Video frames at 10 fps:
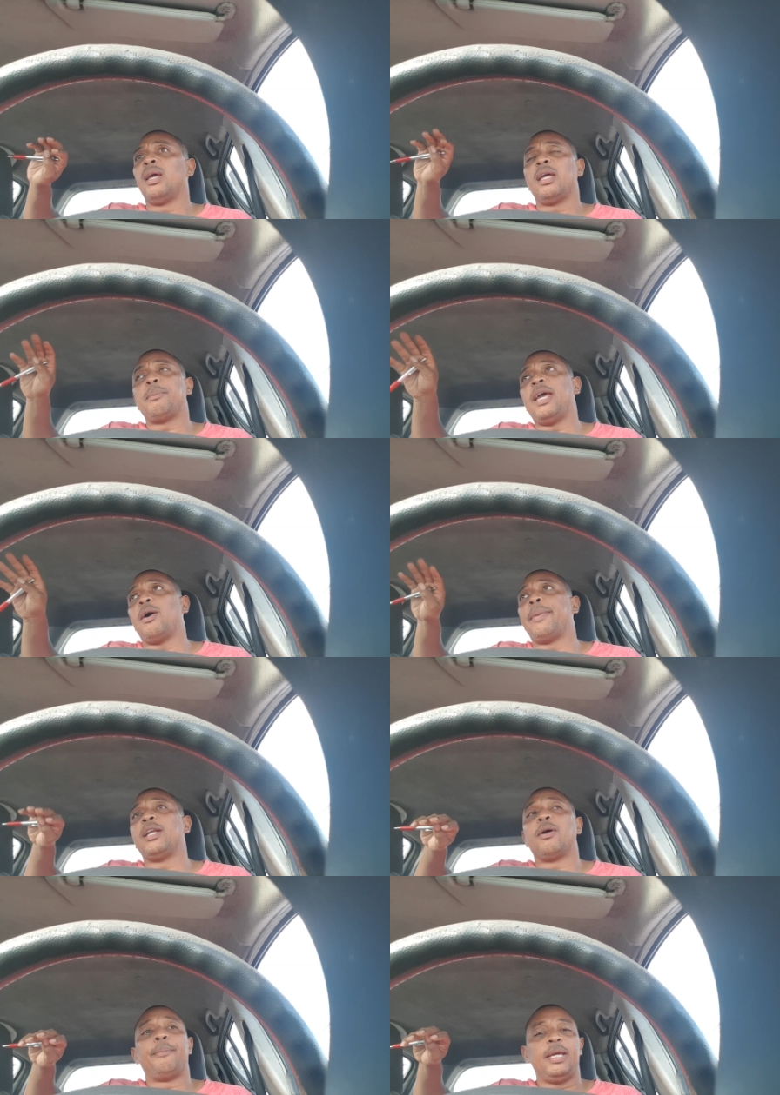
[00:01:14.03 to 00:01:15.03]
It may or may
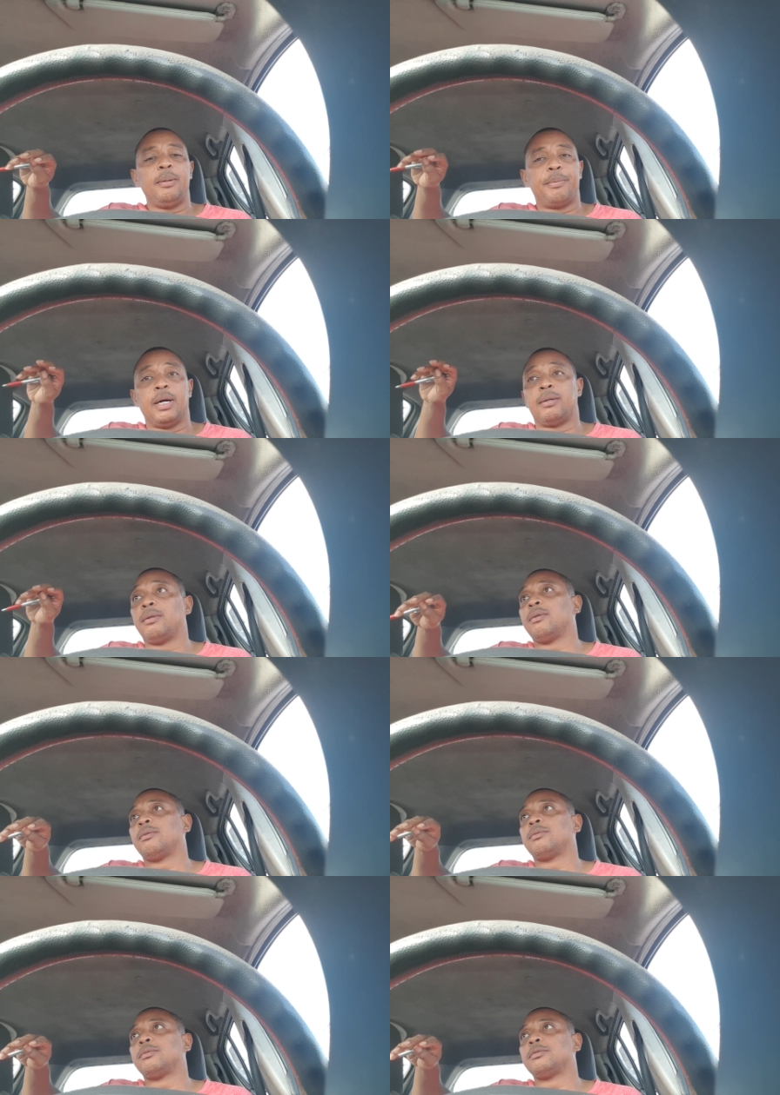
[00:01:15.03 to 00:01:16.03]
not be, but
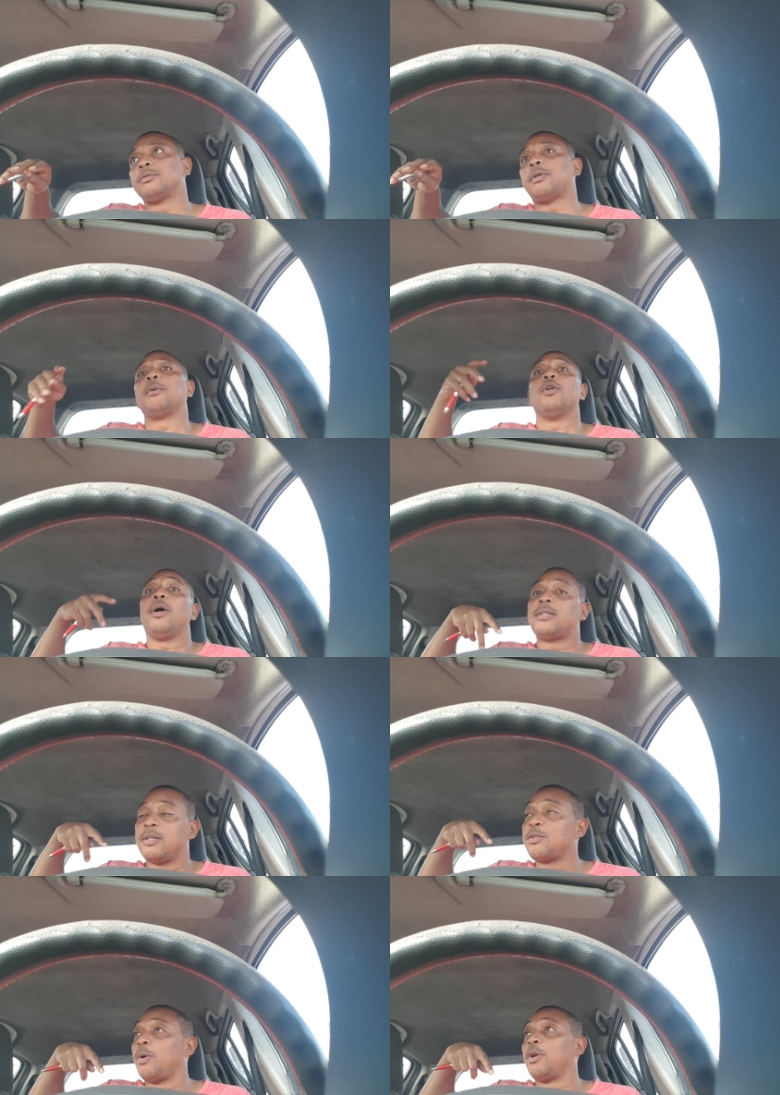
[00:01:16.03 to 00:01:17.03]
from the
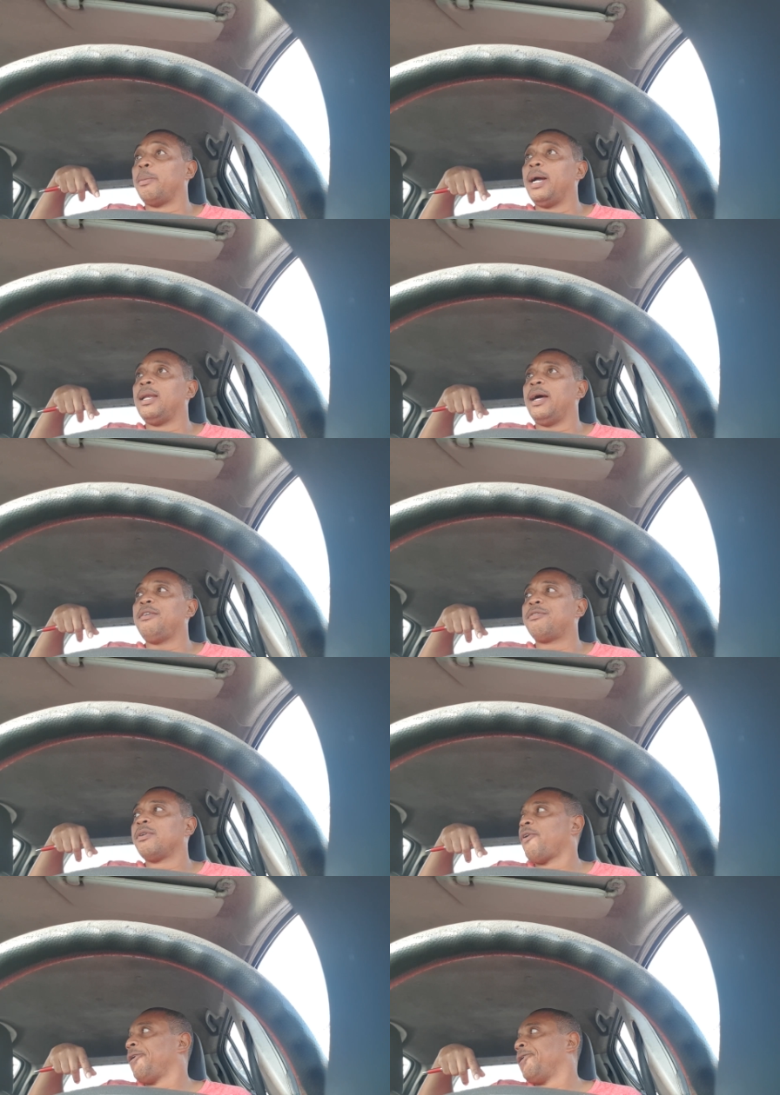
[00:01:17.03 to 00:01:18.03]
nonsense going on in my life,
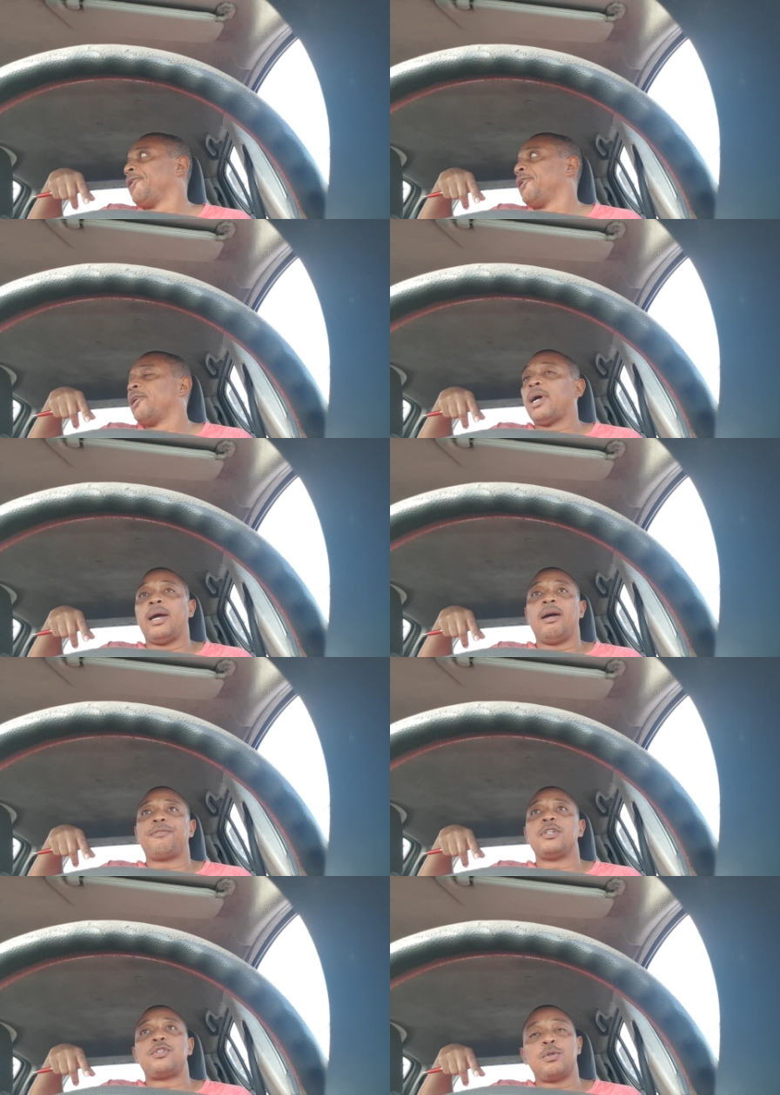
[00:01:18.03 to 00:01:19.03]
I
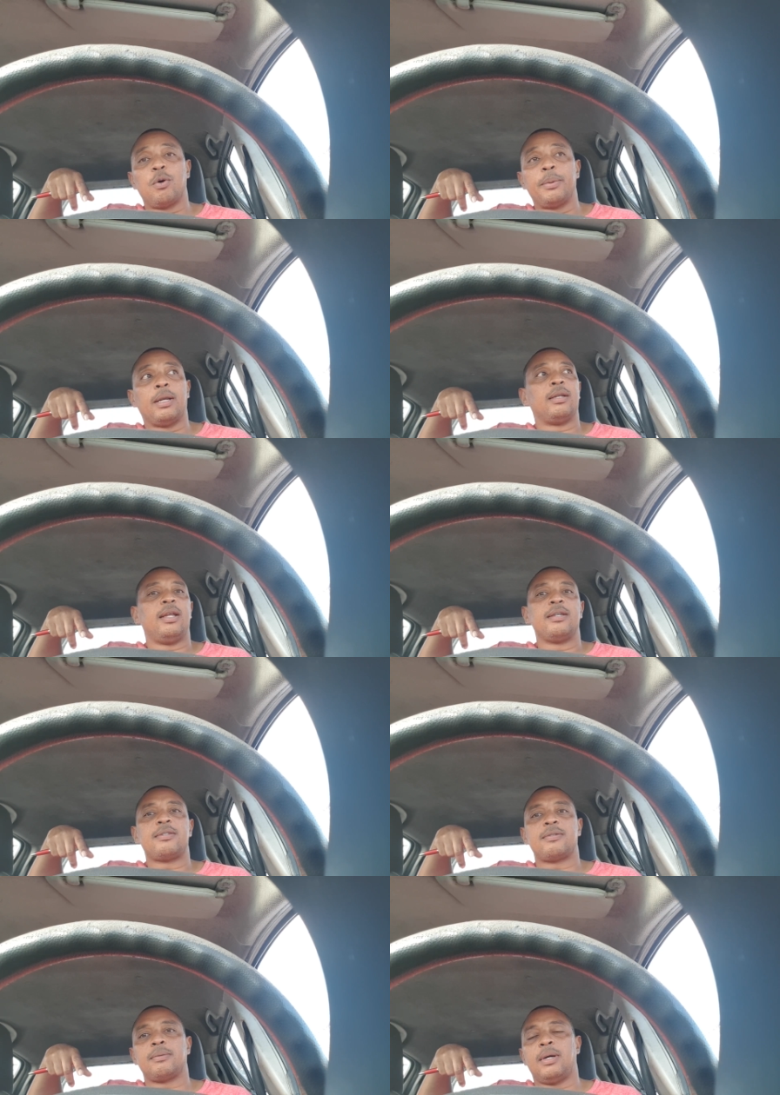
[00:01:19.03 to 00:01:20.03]
have to assume that it
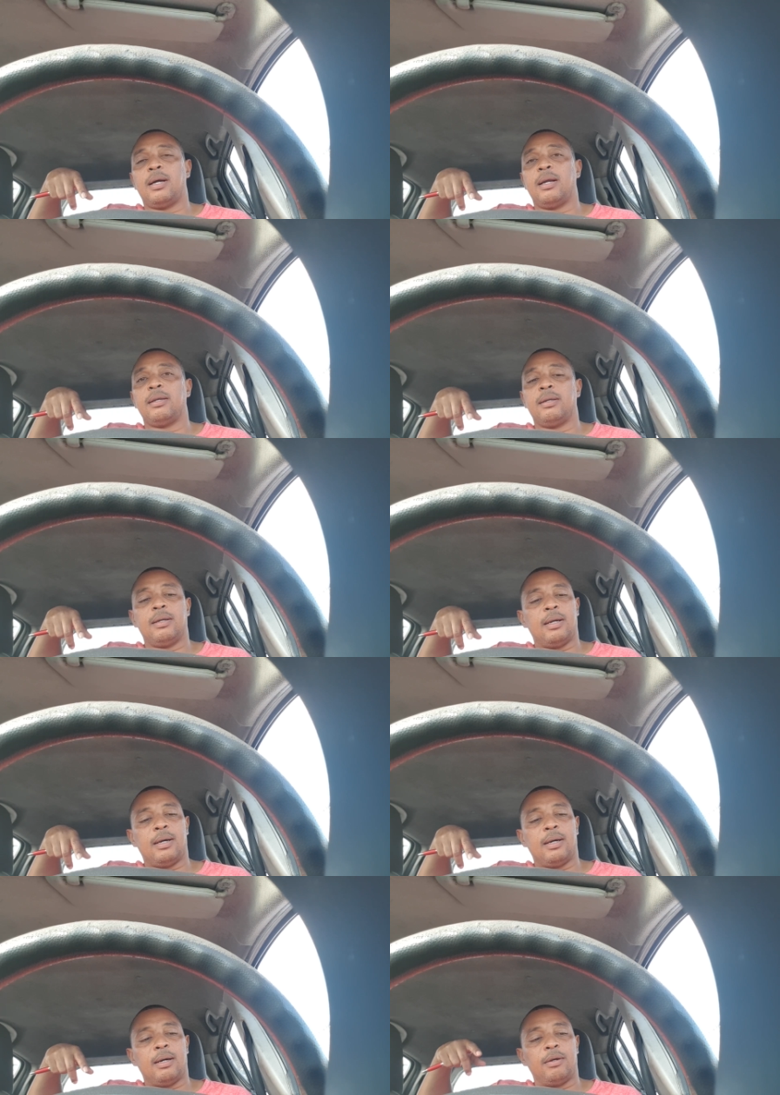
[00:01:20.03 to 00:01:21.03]
is, and
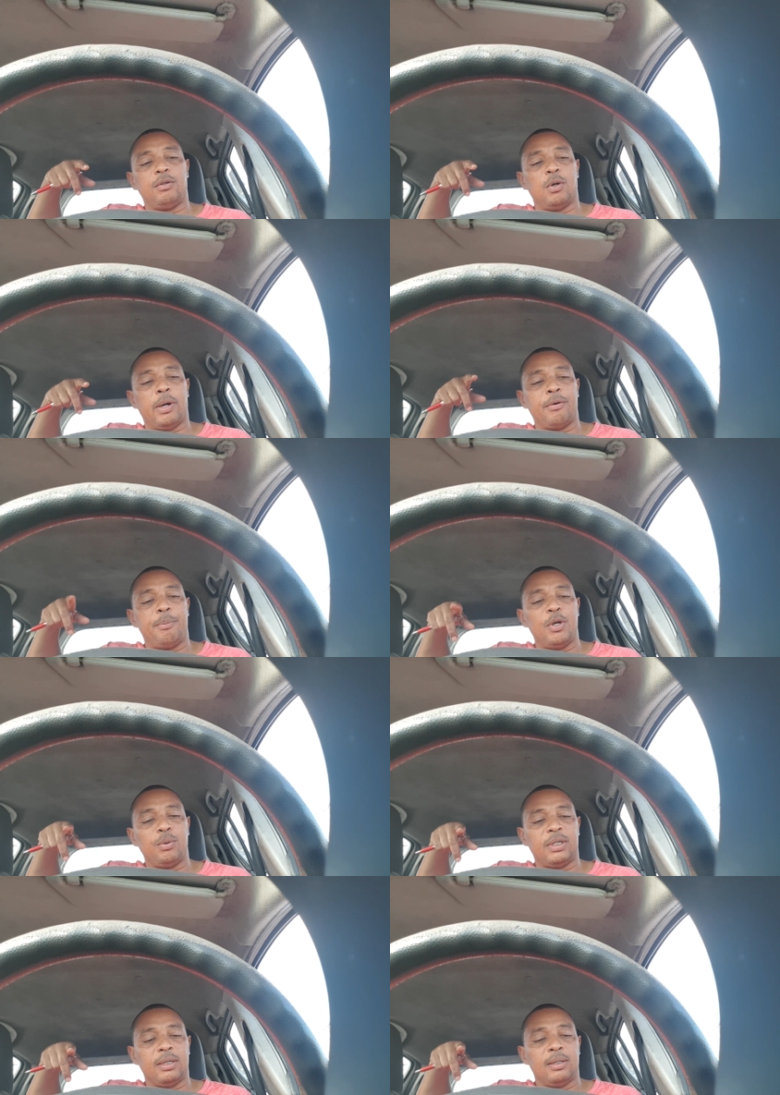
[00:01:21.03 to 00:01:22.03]
I
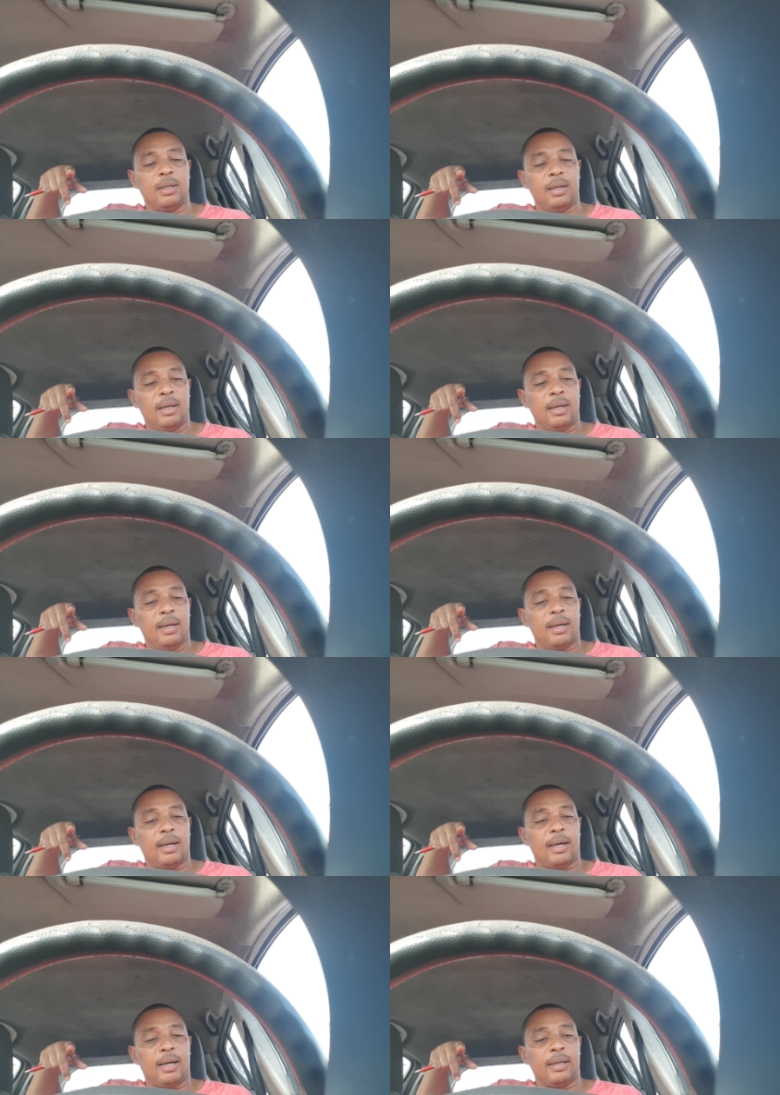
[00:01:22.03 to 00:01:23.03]
rebuked it.
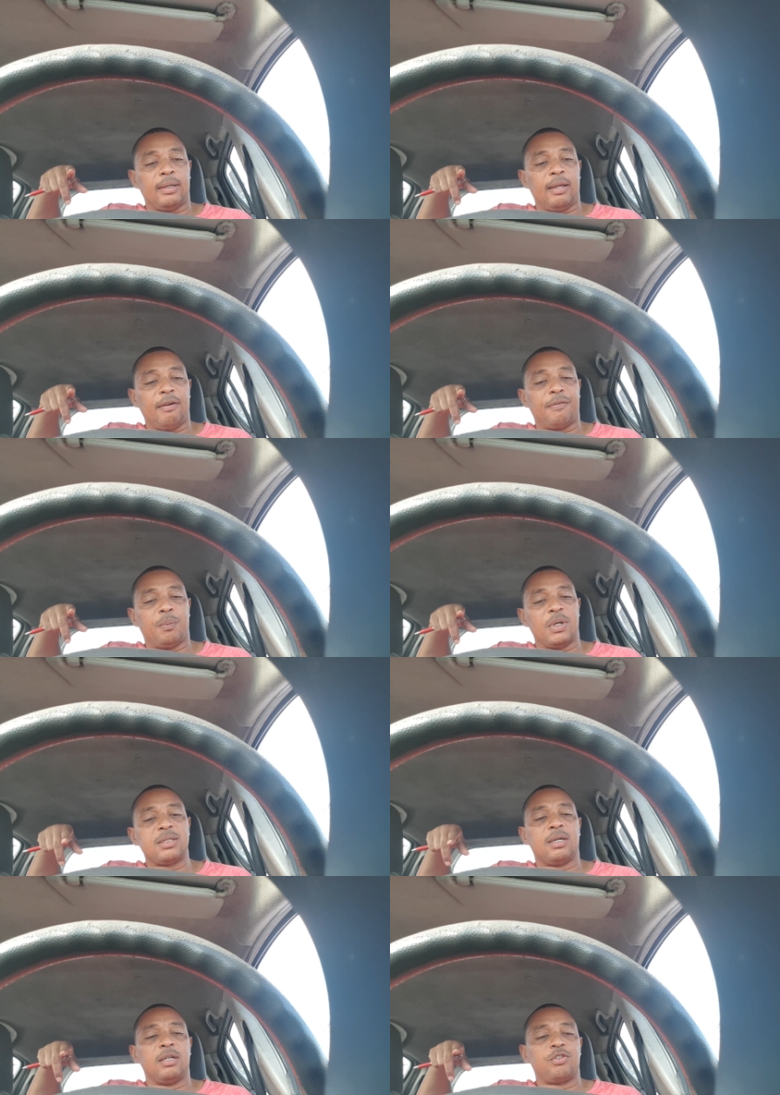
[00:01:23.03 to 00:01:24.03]
And if it
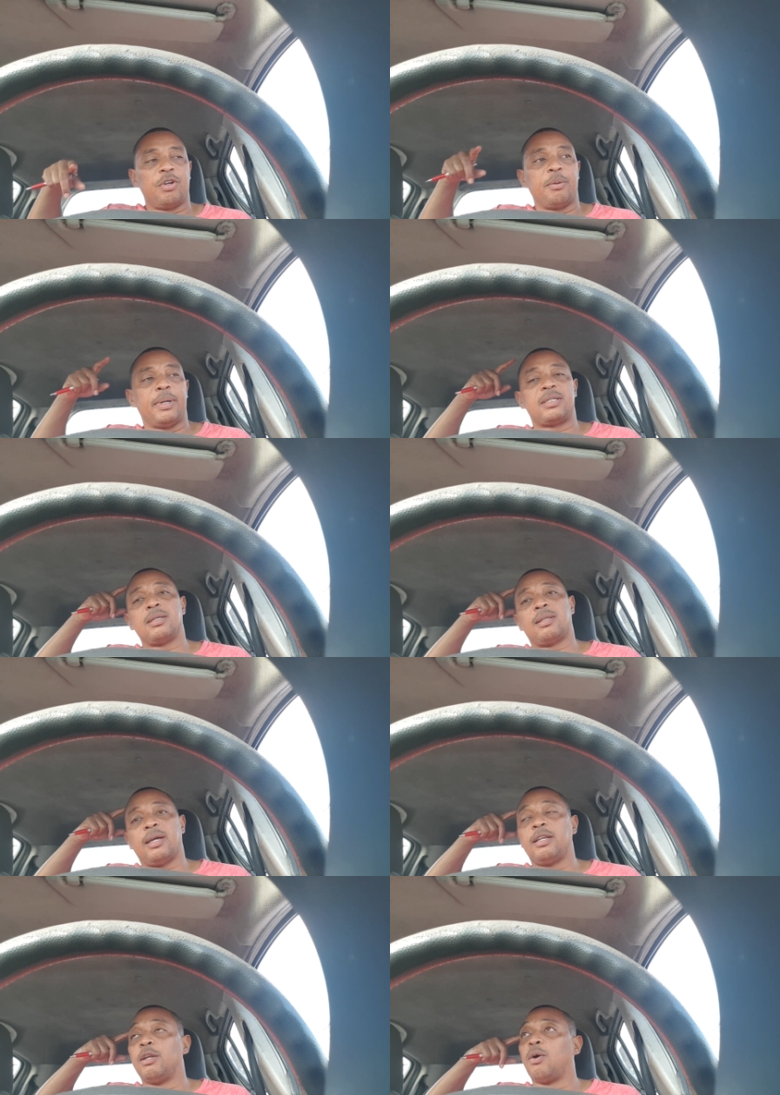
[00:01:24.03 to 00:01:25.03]
was a good dream, I still
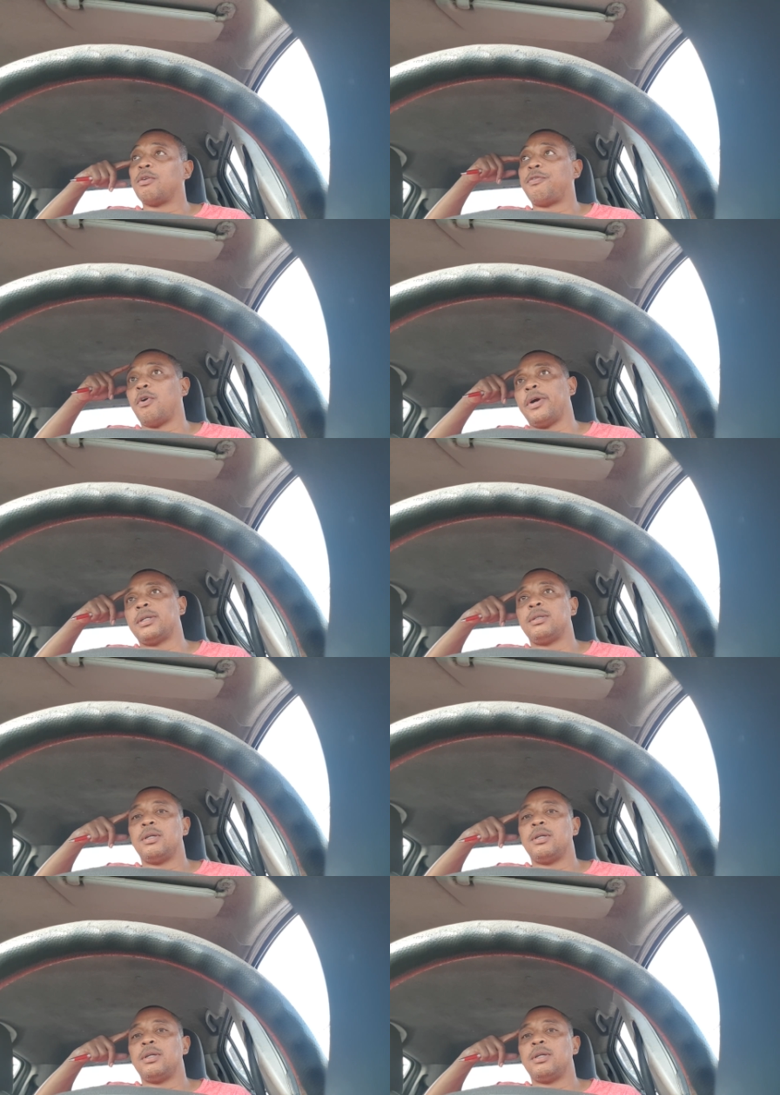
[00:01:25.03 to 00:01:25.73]
thank the Lord for it.